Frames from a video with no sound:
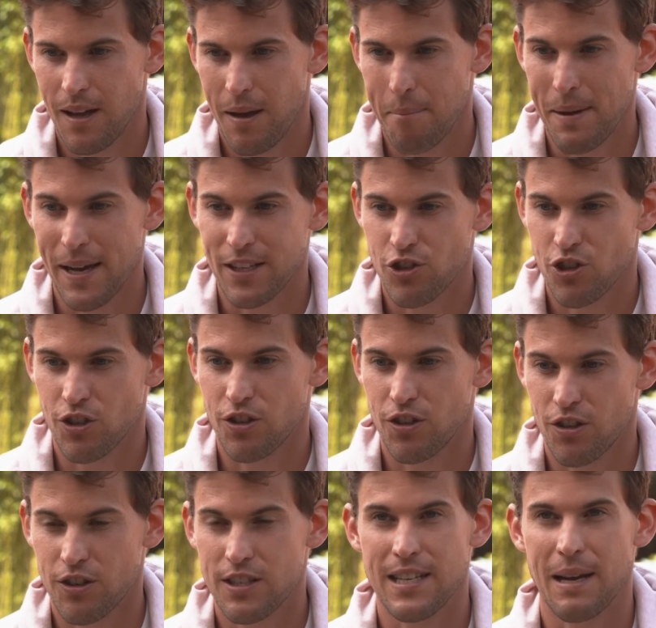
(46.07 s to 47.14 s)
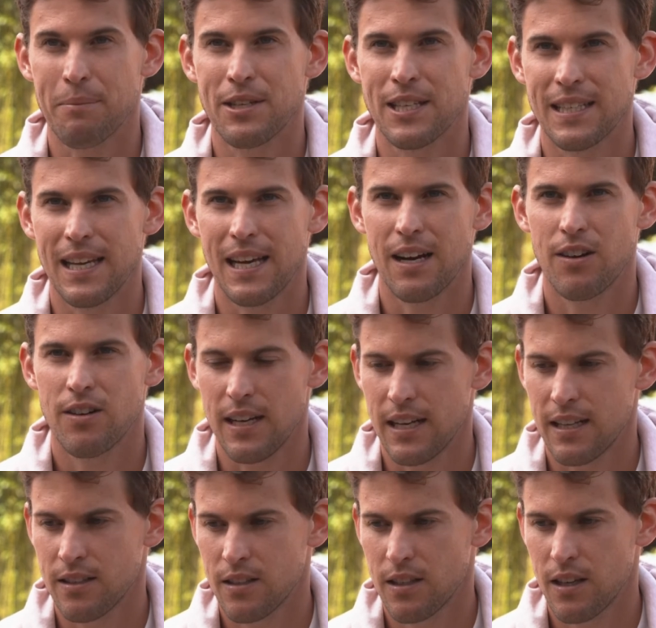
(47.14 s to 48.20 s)
a match or something there,
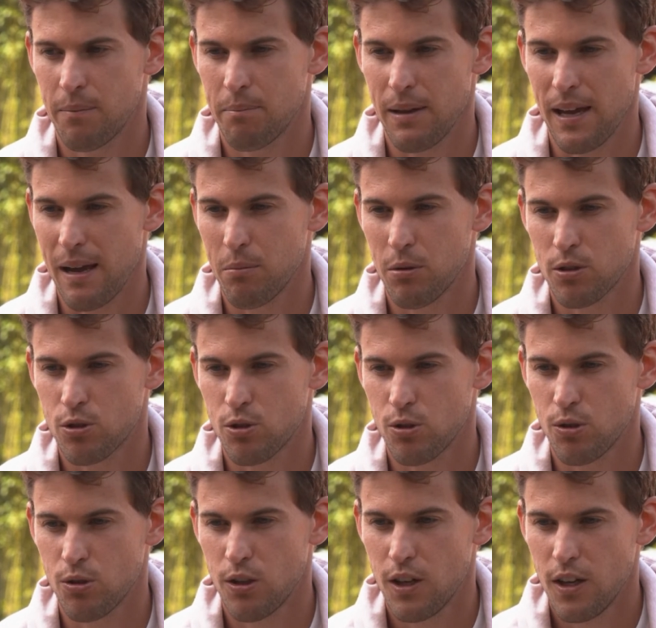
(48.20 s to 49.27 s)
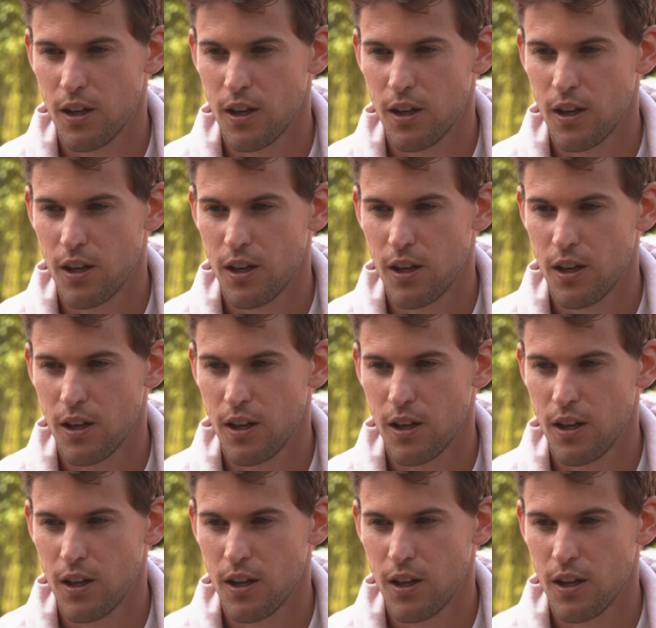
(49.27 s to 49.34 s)
and be able to